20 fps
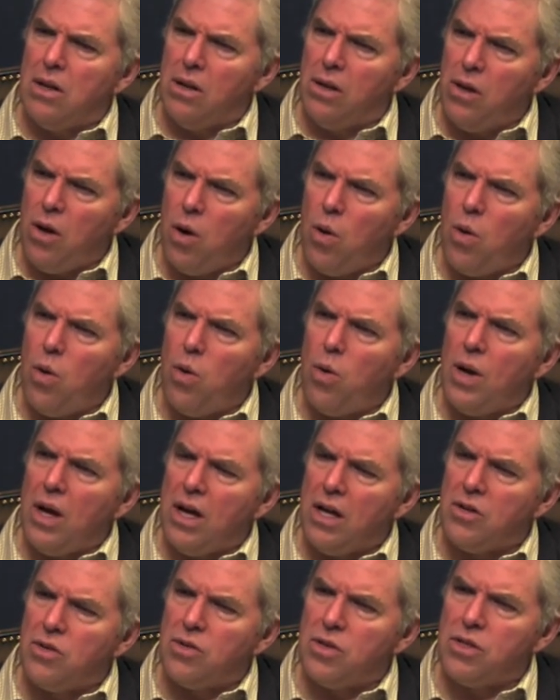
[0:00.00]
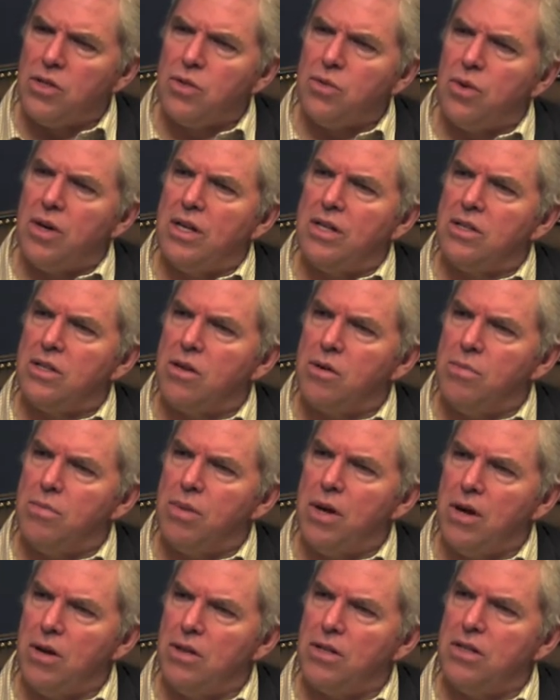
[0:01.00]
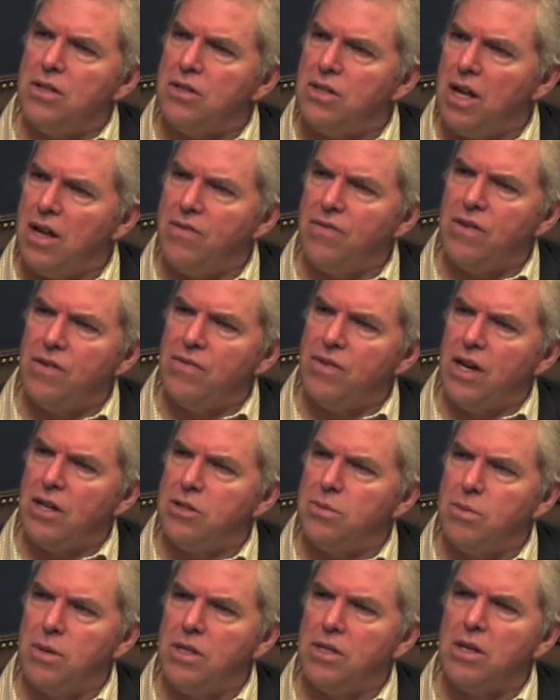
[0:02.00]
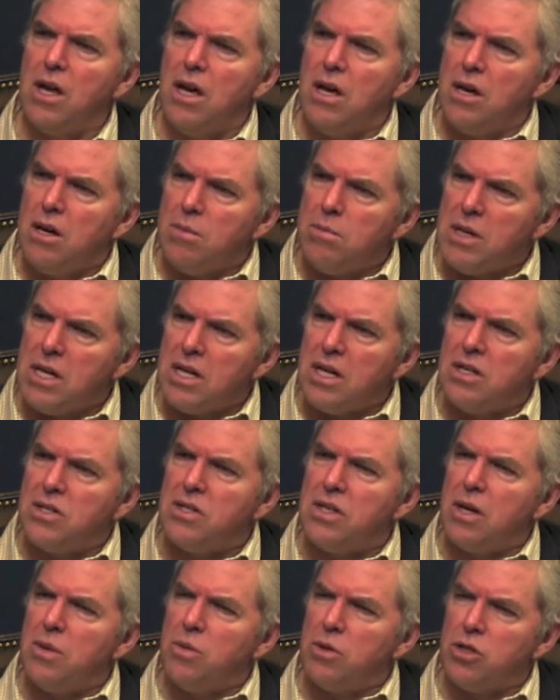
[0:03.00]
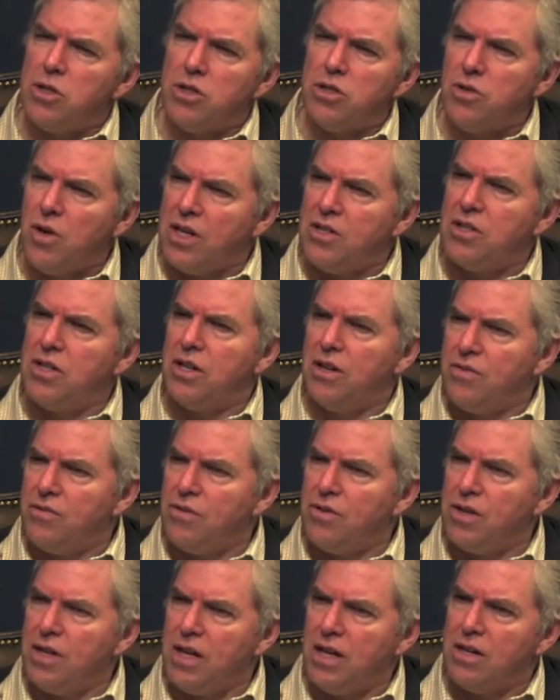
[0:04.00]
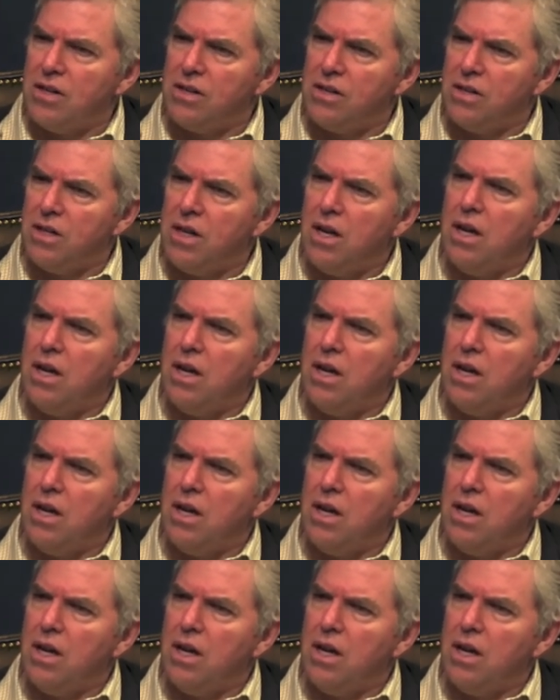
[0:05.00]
low interest rates compared to safe investment because they were stretching for yield.